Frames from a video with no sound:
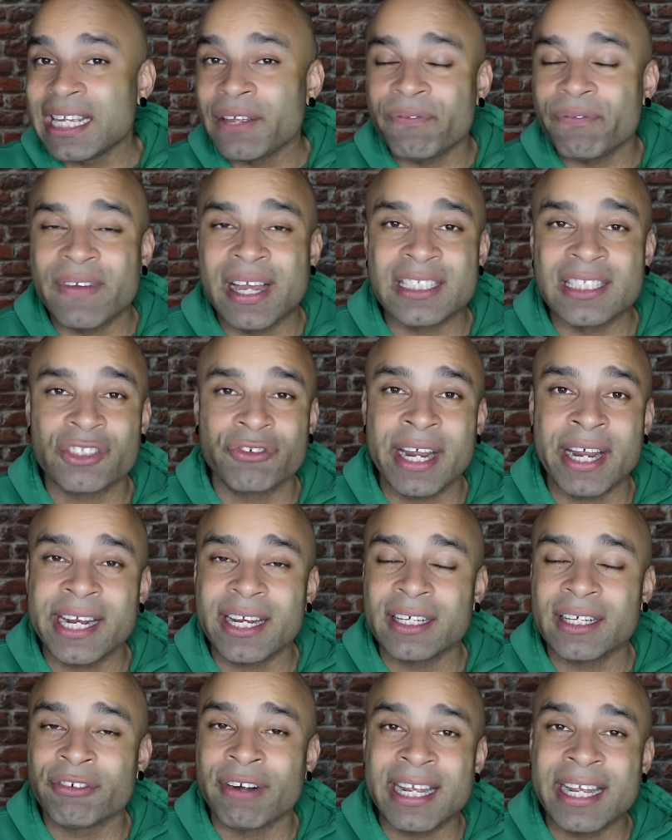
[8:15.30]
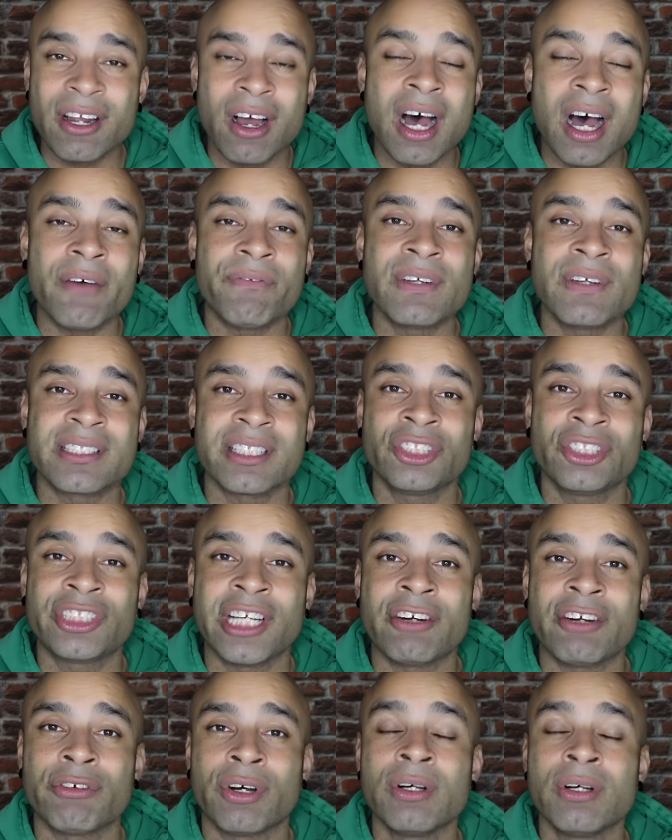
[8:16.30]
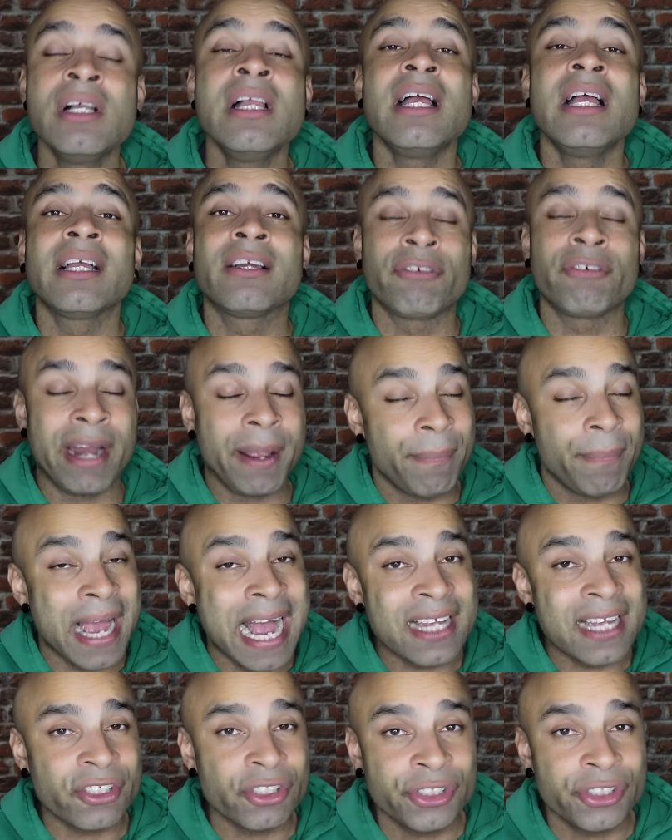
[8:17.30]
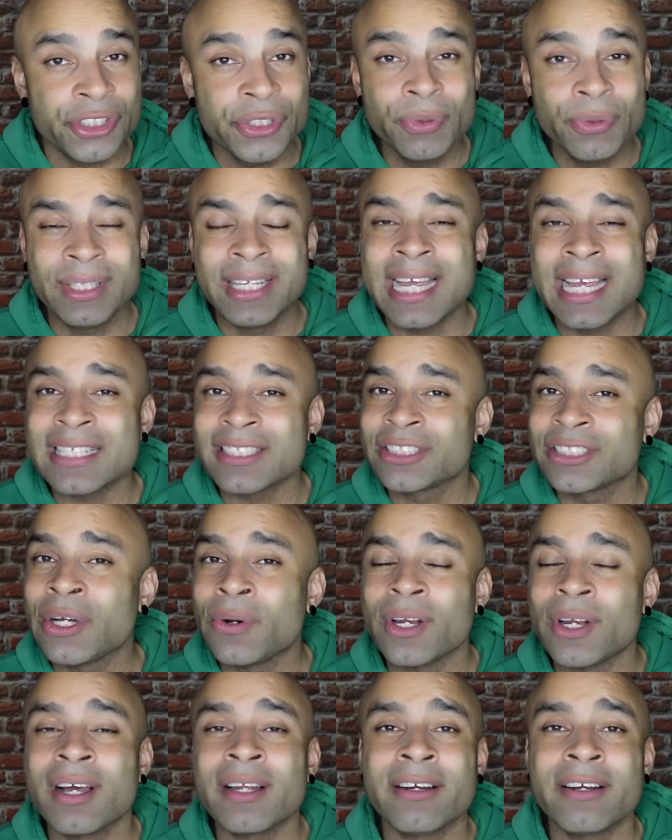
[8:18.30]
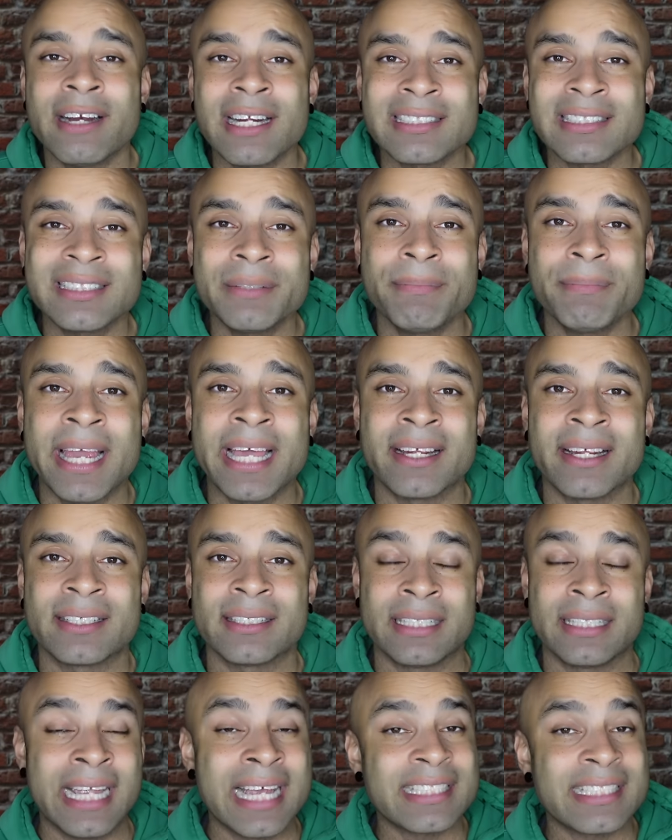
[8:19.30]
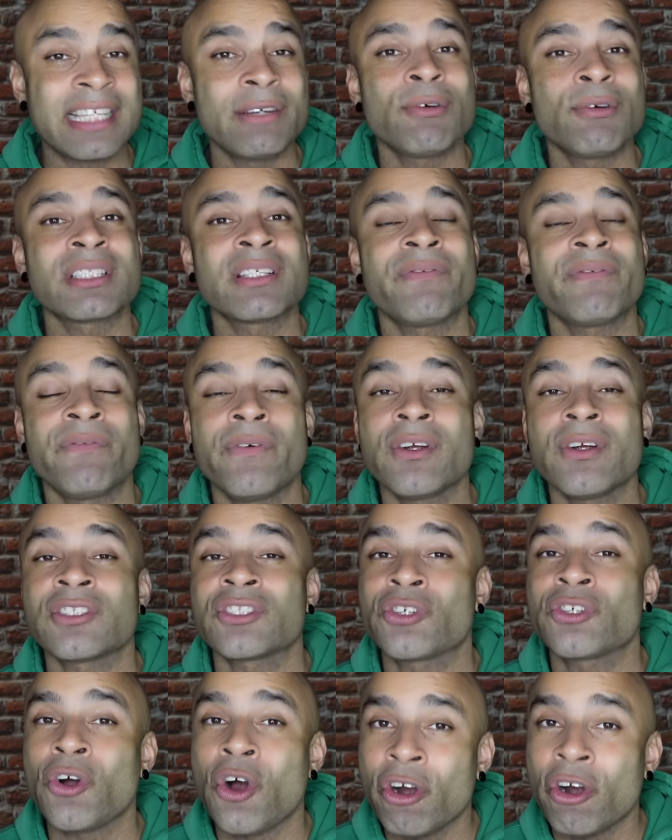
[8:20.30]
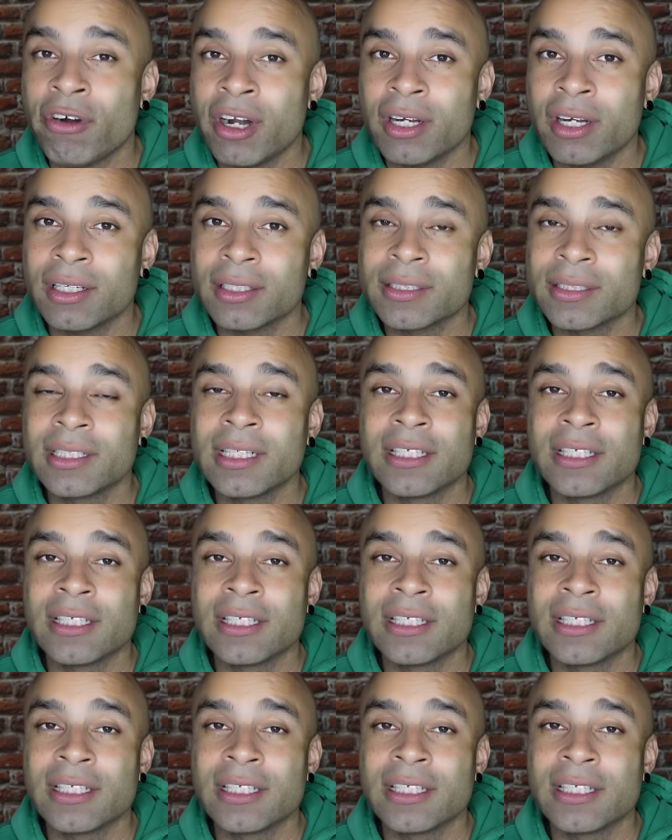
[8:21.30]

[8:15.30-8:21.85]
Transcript: defense, great offense in general, great passer too. Yes, don't underestimate it. Yes, he was a first scorer.